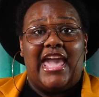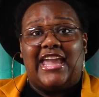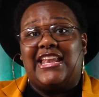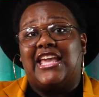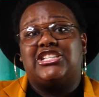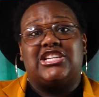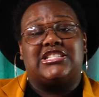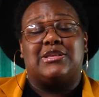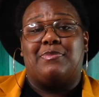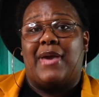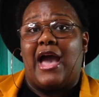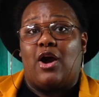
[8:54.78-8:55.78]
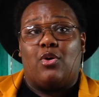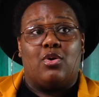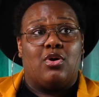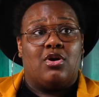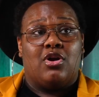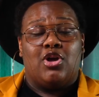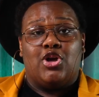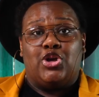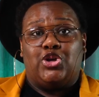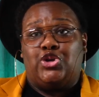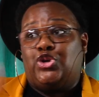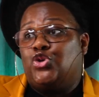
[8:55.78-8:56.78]
It ain't just about
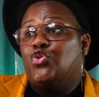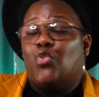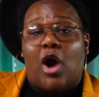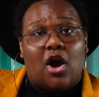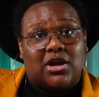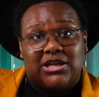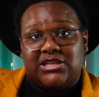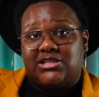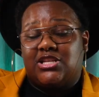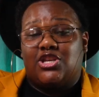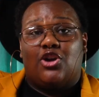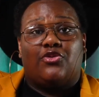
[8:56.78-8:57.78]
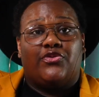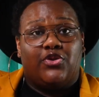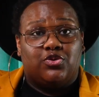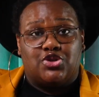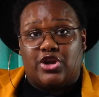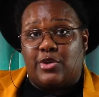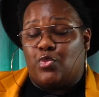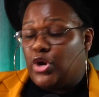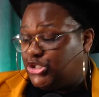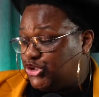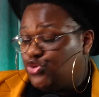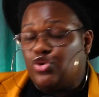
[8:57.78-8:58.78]
you walking into your future and
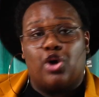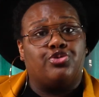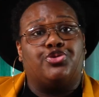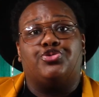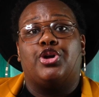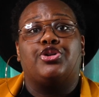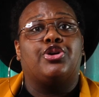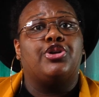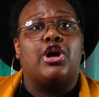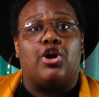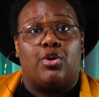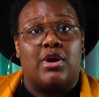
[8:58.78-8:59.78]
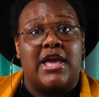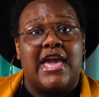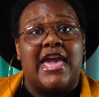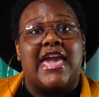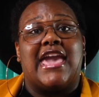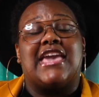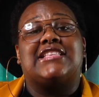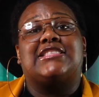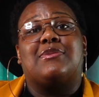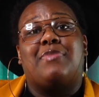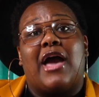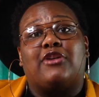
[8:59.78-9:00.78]
what you going to do. No, no, no. It's
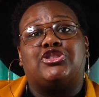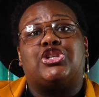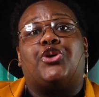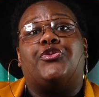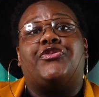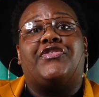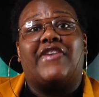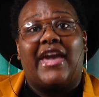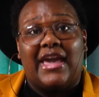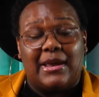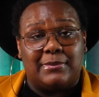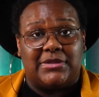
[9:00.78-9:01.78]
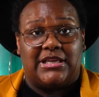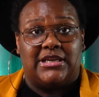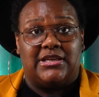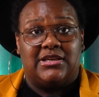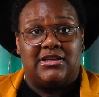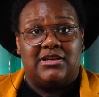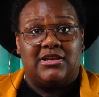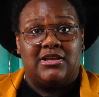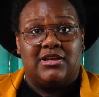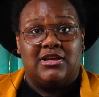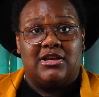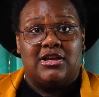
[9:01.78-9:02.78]
about your family,
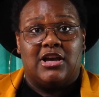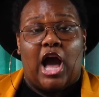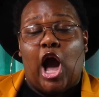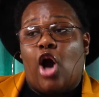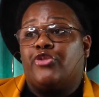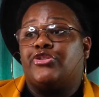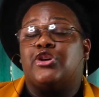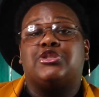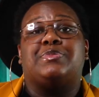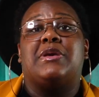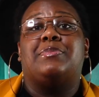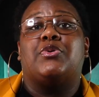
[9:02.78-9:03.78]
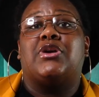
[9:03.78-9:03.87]
all those people